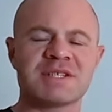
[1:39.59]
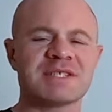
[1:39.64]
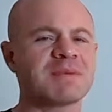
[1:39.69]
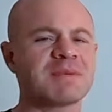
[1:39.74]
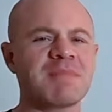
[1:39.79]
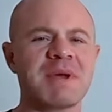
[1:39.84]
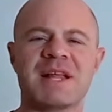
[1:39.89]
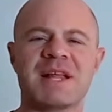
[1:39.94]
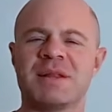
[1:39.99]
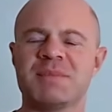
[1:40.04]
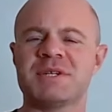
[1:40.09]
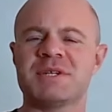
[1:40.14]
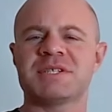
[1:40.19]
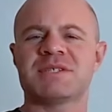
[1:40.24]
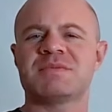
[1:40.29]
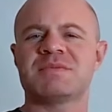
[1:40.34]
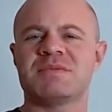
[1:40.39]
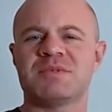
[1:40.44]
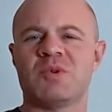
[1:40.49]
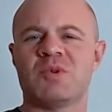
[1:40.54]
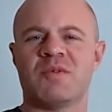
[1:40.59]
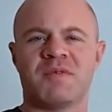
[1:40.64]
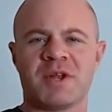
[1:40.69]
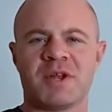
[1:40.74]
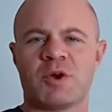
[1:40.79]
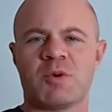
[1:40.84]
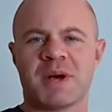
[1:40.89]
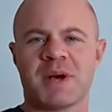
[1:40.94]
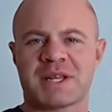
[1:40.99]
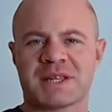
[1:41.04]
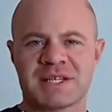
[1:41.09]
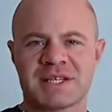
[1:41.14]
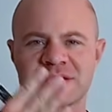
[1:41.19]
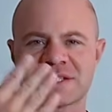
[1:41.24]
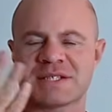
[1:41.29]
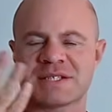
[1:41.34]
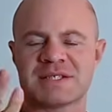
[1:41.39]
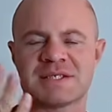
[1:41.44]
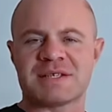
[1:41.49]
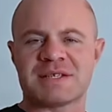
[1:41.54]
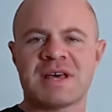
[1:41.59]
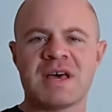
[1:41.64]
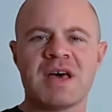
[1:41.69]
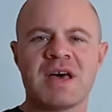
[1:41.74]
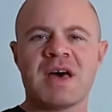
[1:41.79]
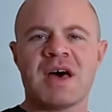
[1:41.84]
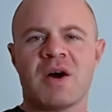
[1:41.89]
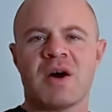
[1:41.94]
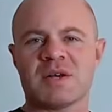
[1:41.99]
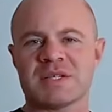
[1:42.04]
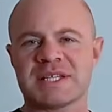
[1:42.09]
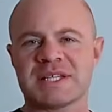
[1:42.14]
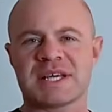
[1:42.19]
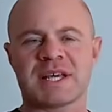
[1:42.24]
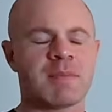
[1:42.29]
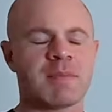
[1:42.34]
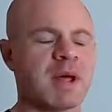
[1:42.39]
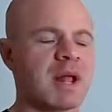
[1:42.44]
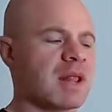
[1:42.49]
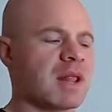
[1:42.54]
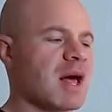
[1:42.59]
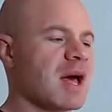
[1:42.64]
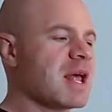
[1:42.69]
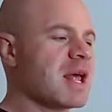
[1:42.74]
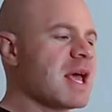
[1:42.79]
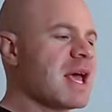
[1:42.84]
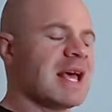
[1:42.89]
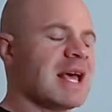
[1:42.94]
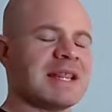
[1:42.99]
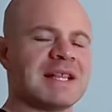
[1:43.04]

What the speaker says: And I was like, man, let me just do a video about this because I was thinking about it a lot.